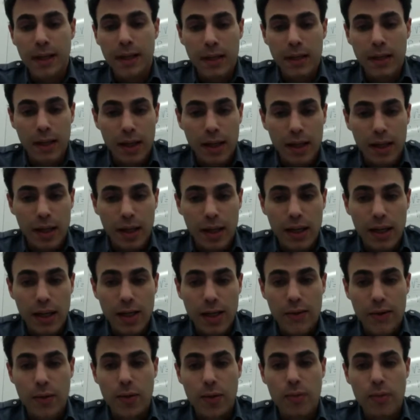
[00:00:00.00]
I
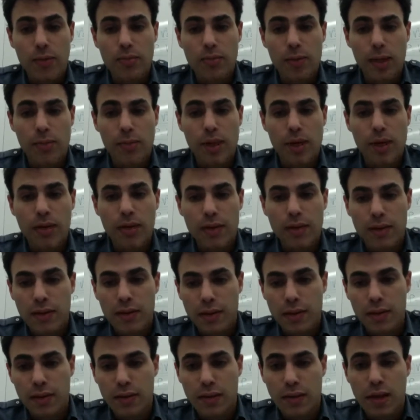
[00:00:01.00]
do mathematics
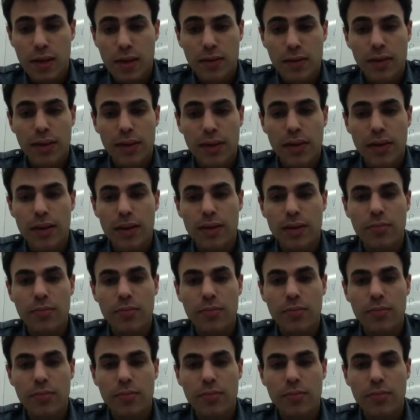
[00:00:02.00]
and analytics.